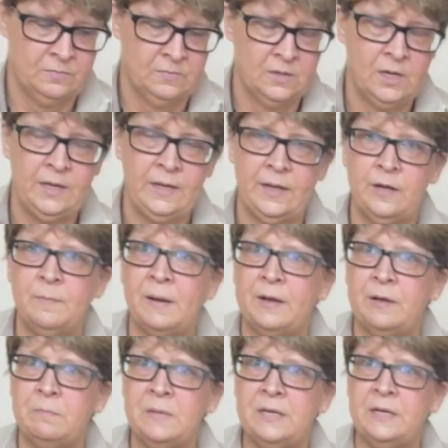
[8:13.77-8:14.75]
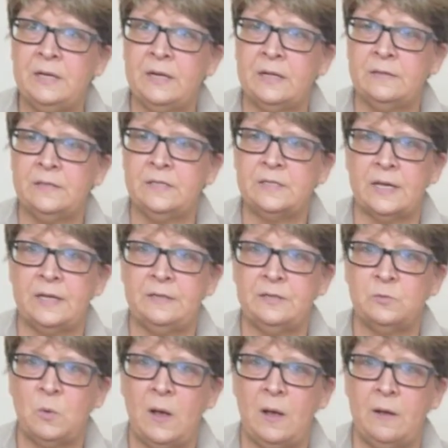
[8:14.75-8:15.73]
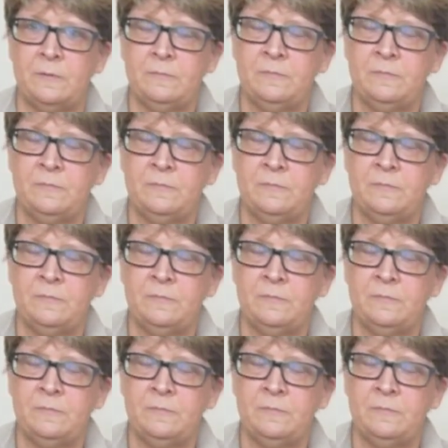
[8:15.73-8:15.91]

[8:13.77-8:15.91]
Again, about a minute on this side as well.